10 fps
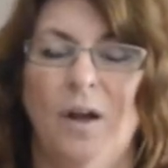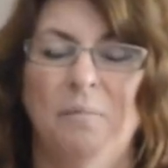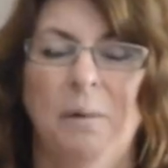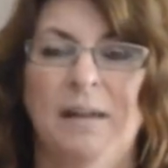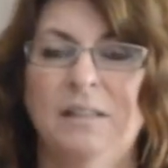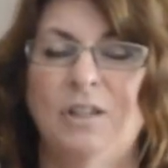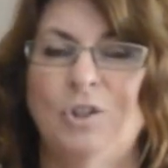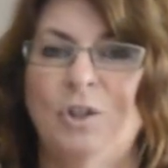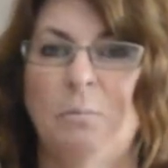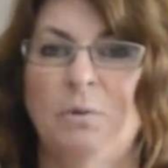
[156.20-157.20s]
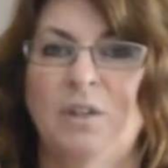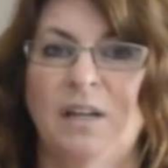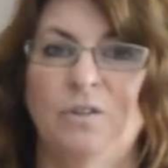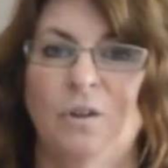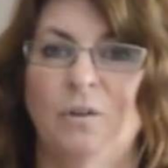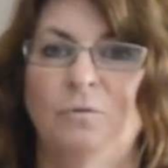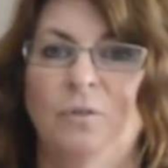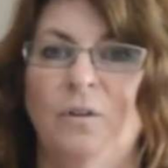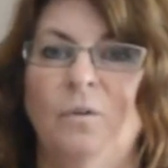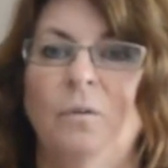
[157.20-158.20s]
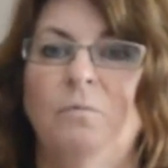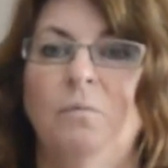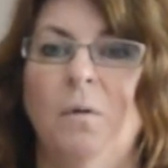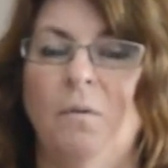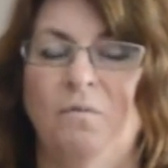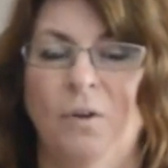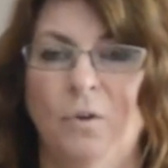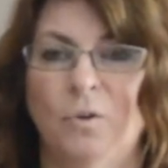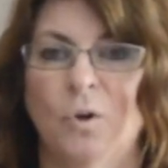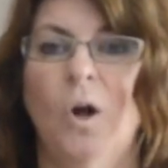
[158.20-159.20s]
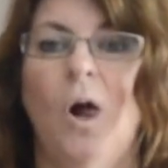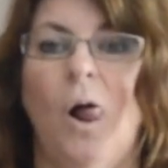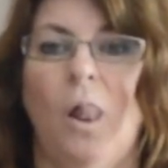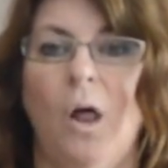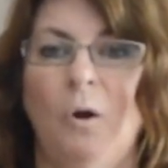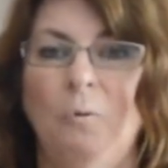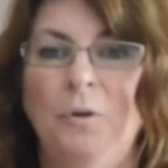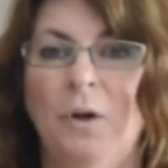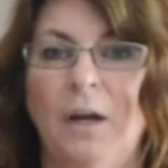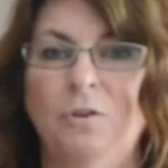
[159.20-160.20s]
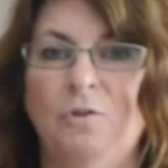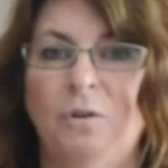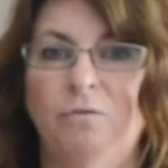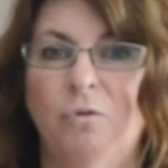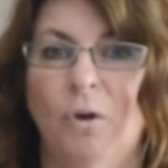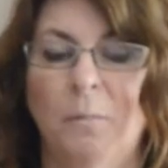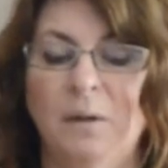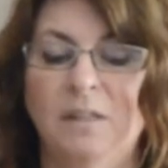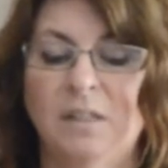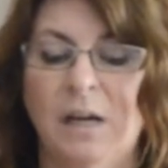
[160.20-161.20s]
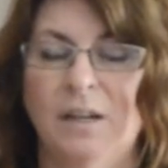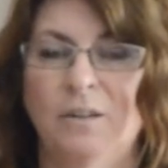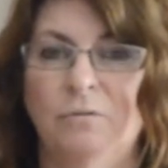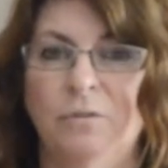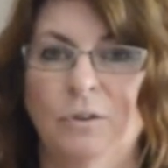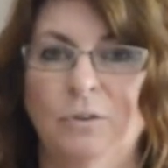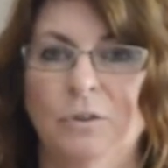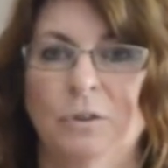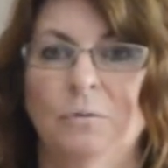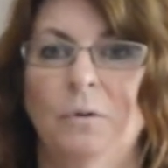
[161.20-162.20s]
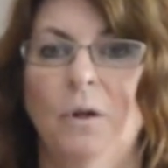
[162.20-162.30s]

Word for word: a plastic sheet protector on the front of the folder along with your entry form inside the folder.